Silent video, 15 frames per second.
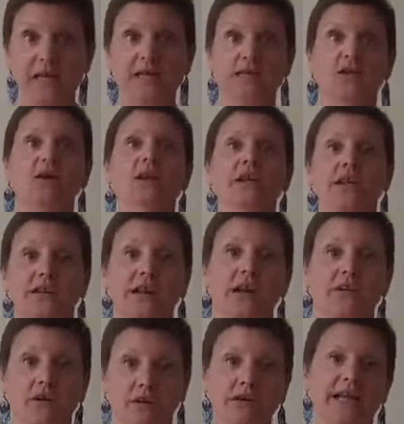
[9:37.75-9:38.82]
He's calling it
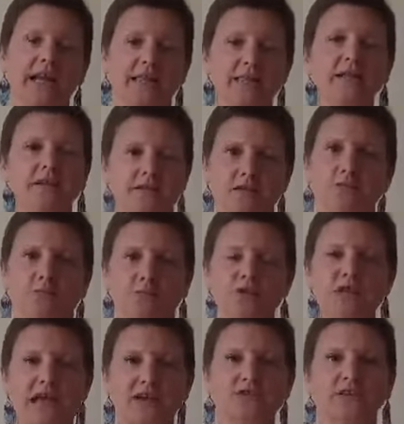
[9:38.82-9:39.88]
Groundhog Day, I think, because it was
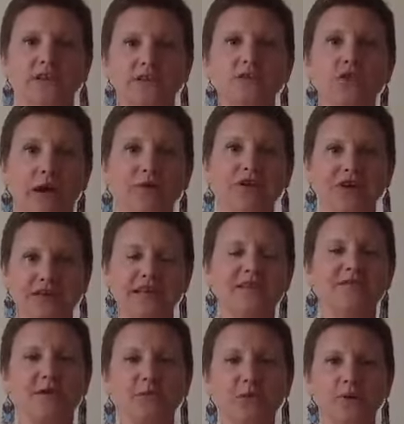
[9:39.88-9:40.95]
actually Groundhog Day,
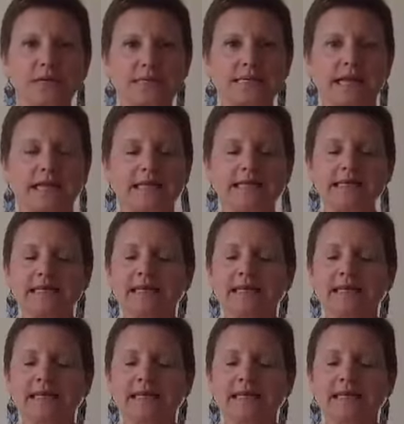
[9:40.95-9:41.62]
February 2nd.